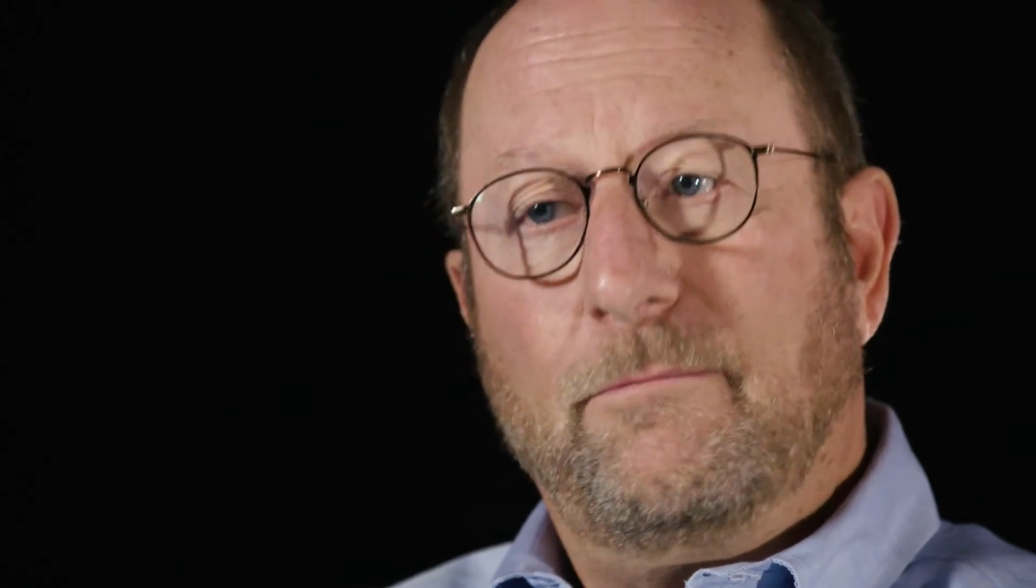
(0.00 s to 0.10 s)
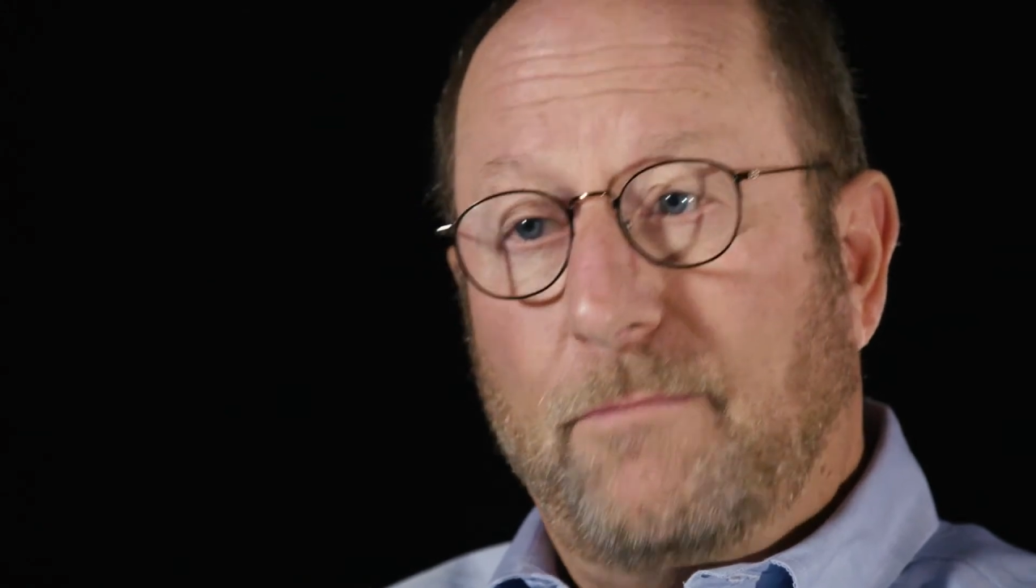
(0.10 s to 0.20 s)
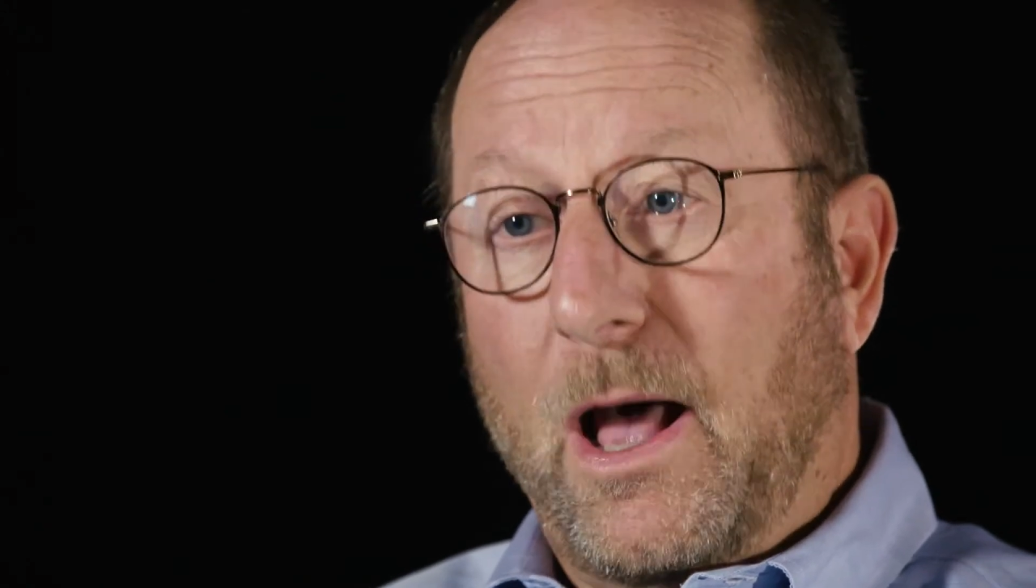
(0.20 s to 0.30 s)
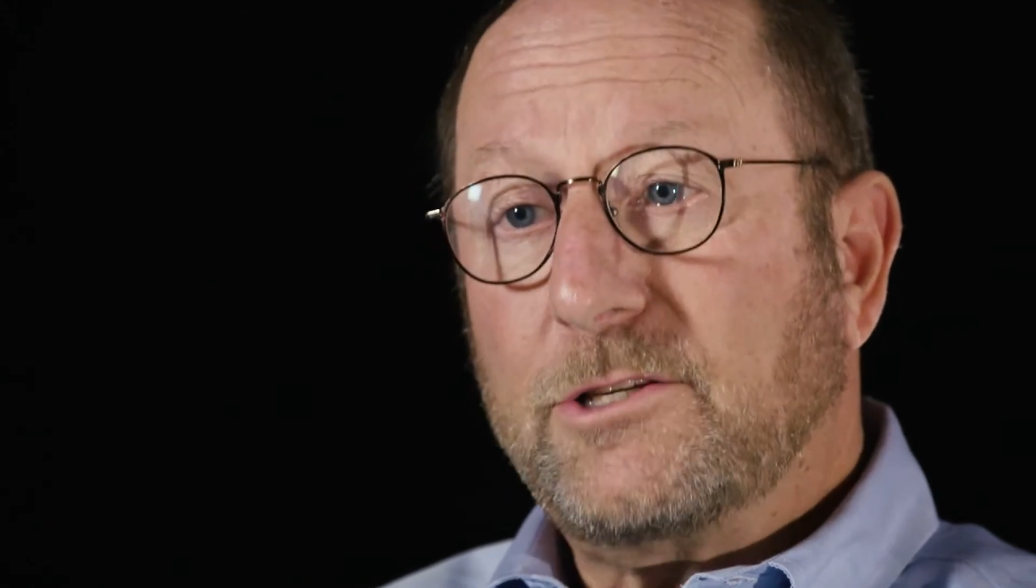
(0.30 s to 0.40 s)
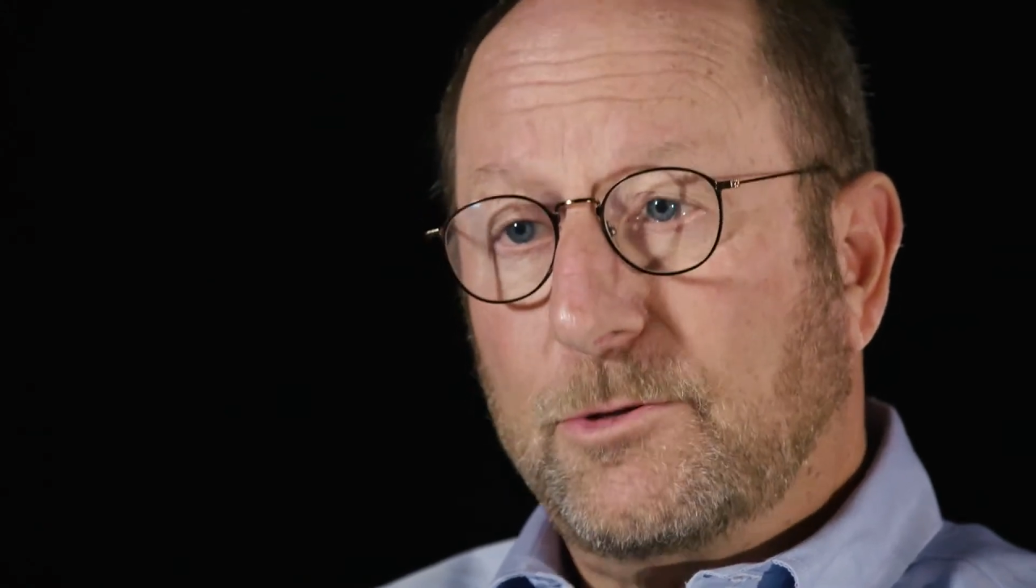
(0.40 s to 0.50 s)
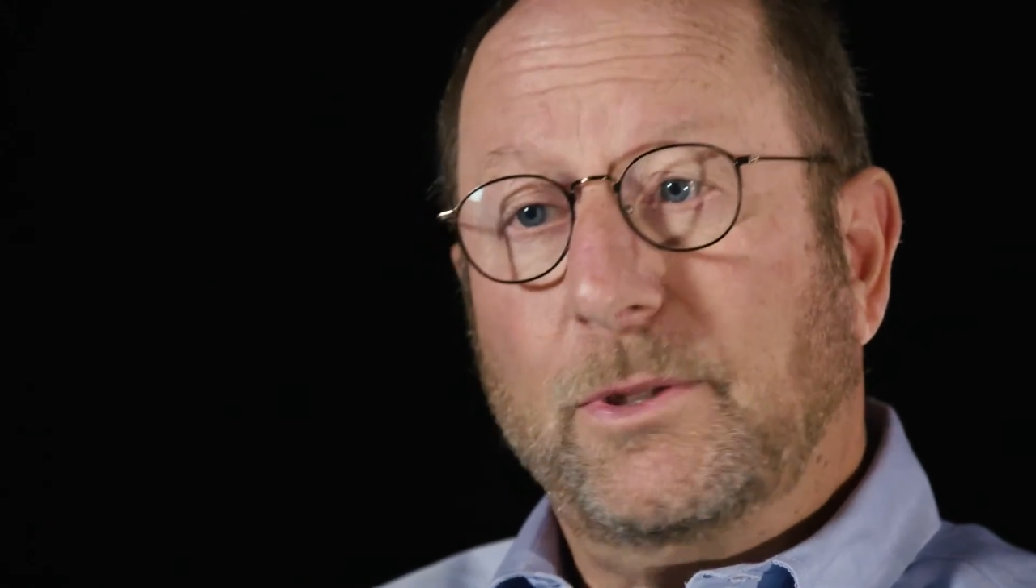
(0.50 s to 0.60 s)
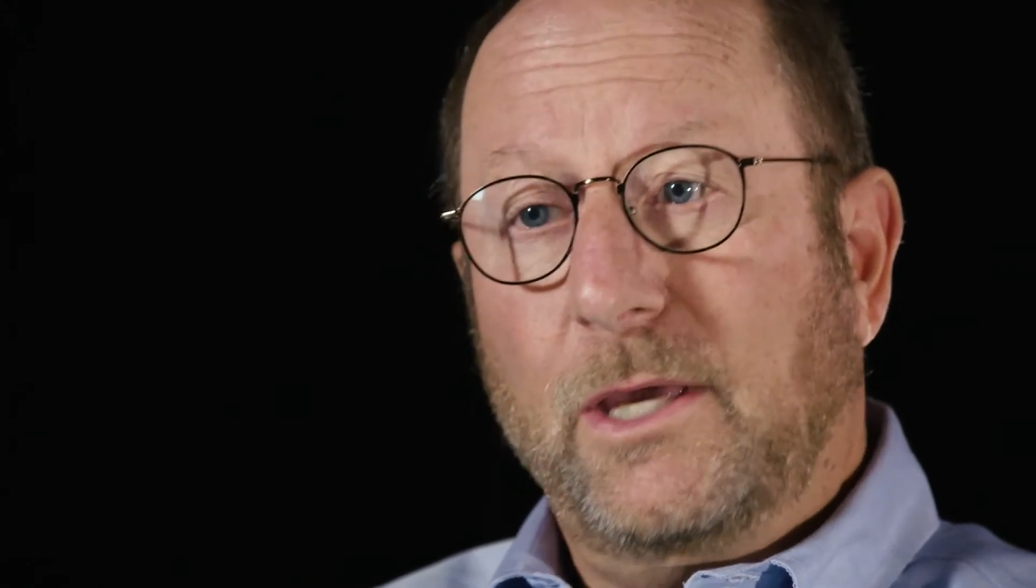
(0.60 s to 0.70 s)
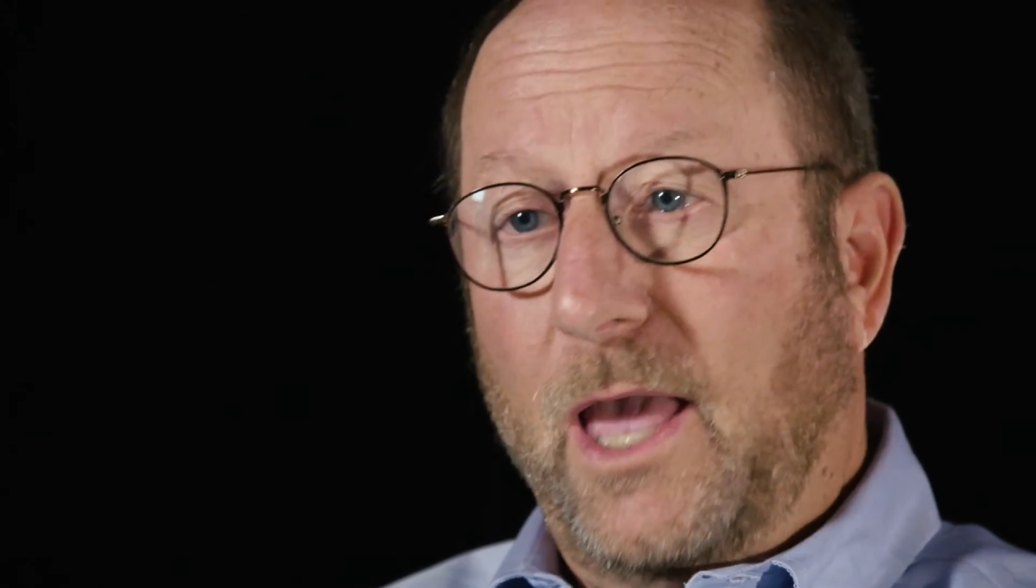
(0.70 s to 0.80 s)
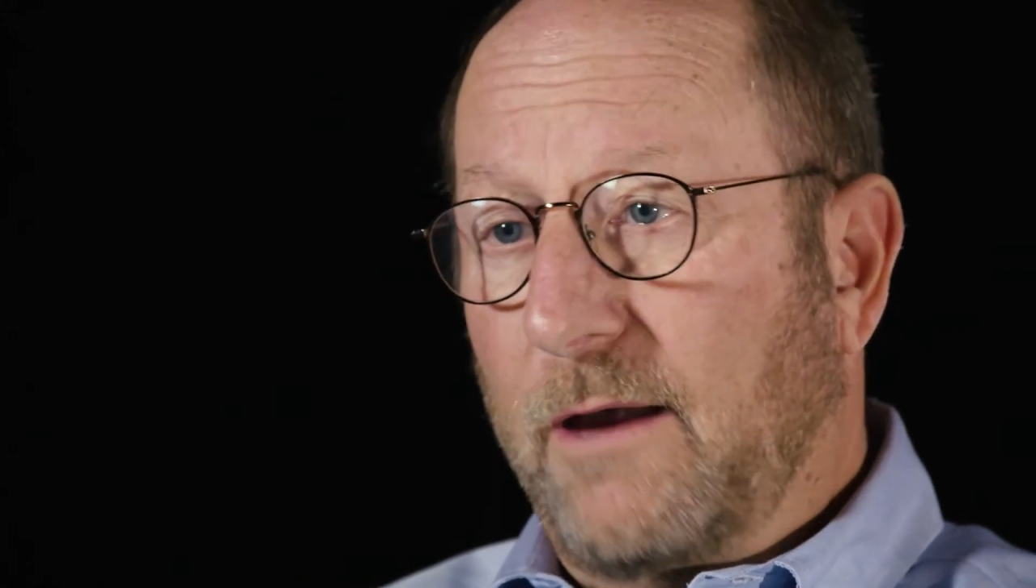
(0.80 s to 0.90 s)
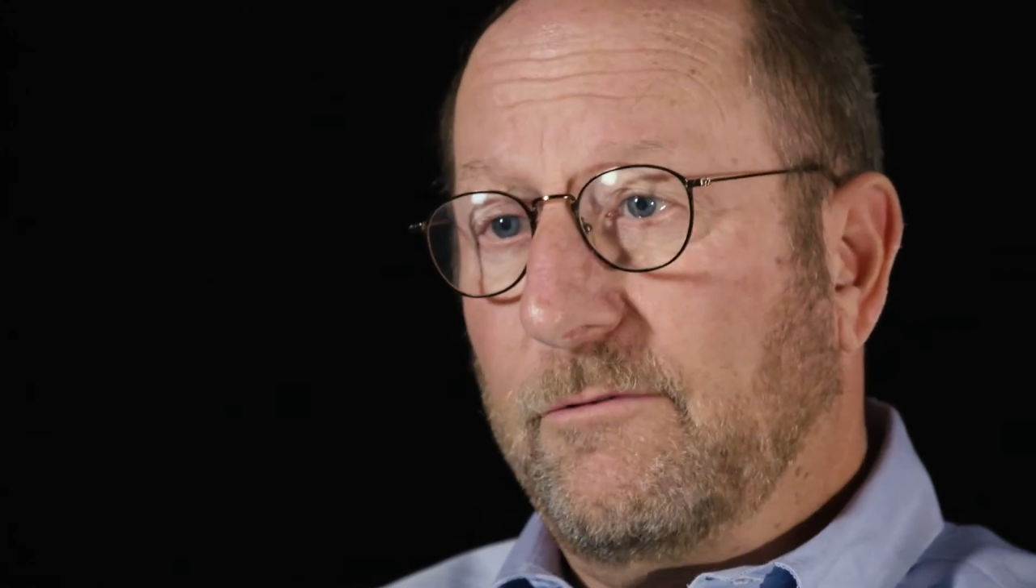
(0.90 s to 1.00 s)
possibly
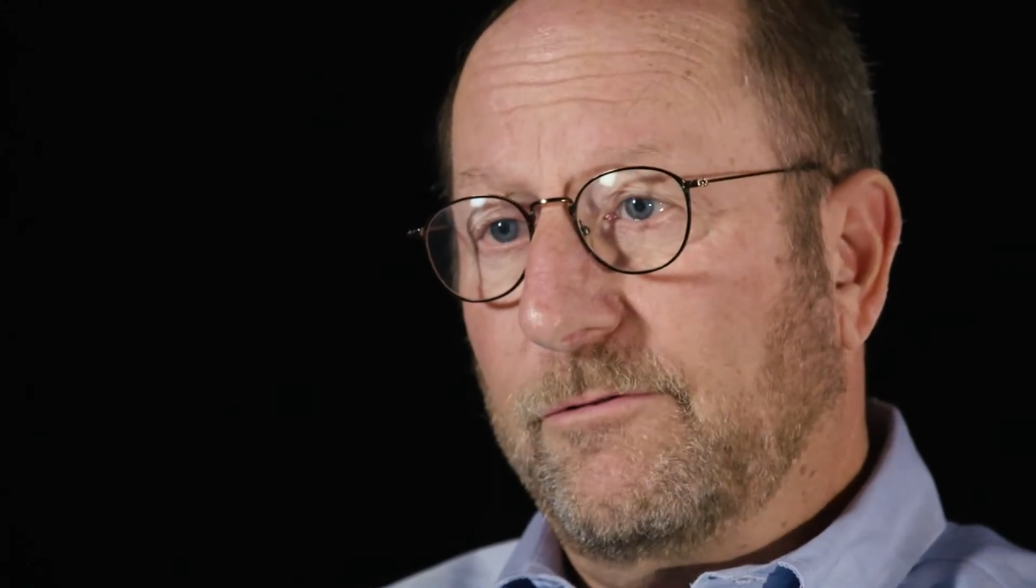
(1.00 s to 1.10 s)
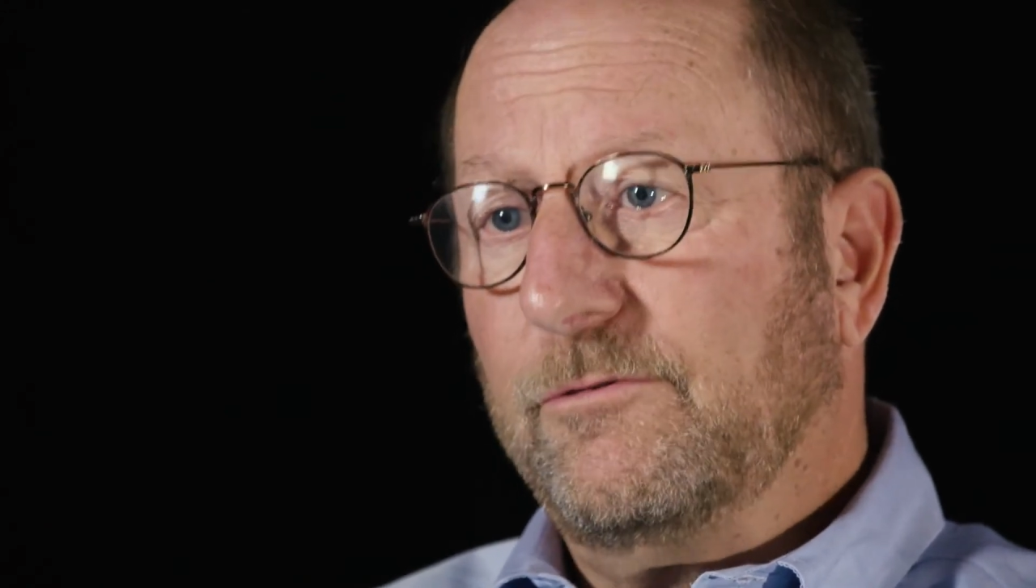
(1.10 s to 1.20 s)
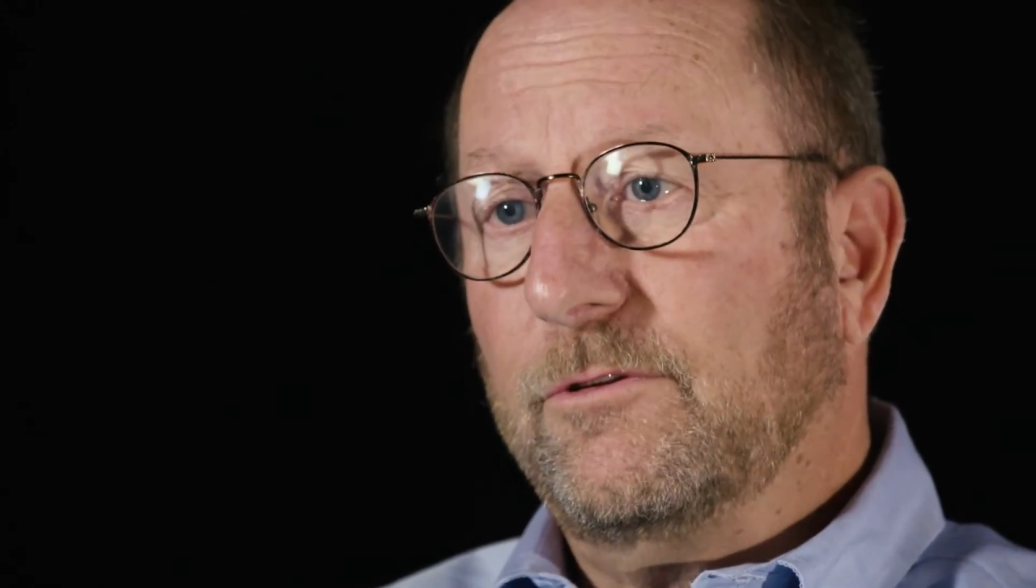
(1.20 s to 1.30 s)
have